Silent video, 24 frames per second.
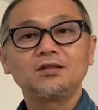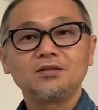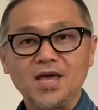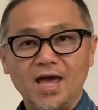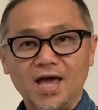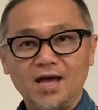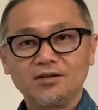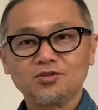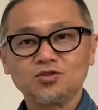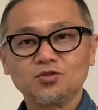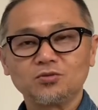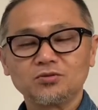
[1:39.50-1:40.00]
the
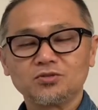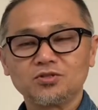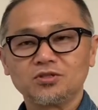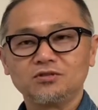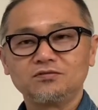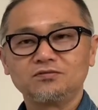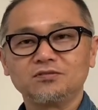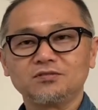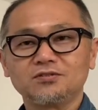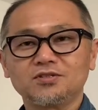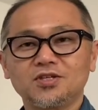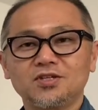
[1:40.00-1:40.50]
actual
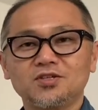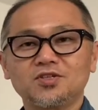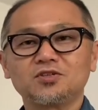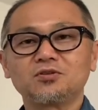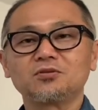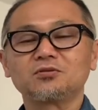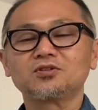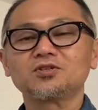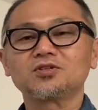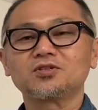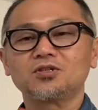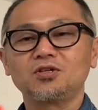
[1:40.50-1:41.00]
TOEFL test,
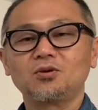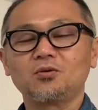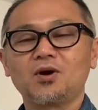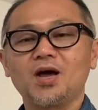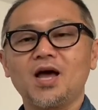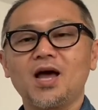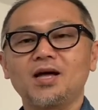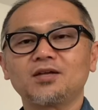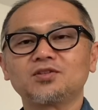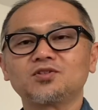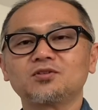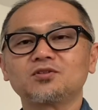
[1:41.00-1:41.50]
you're
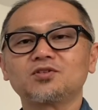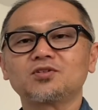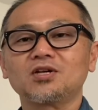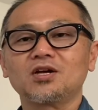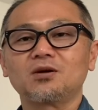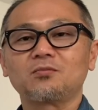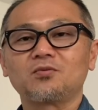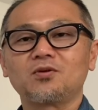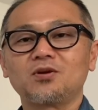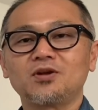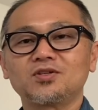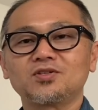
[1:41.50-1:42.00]
asked to
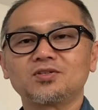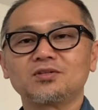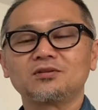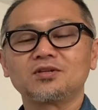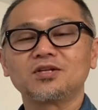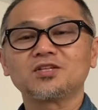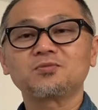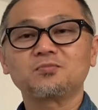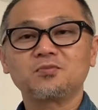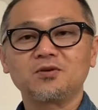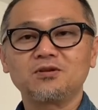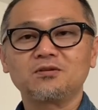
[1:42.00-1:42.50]
summarize an
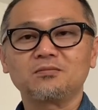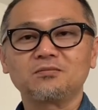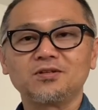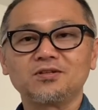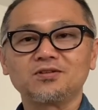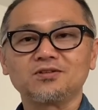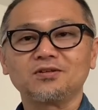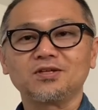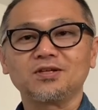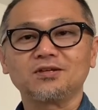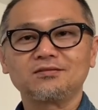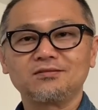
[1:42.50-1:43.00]
experiment
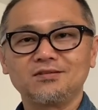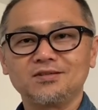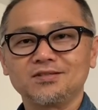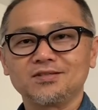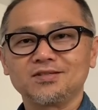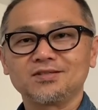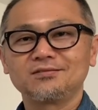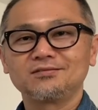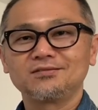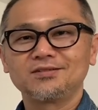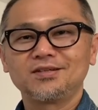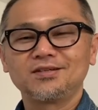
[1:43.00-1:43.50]
like
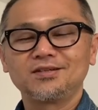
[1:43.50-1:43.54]
this.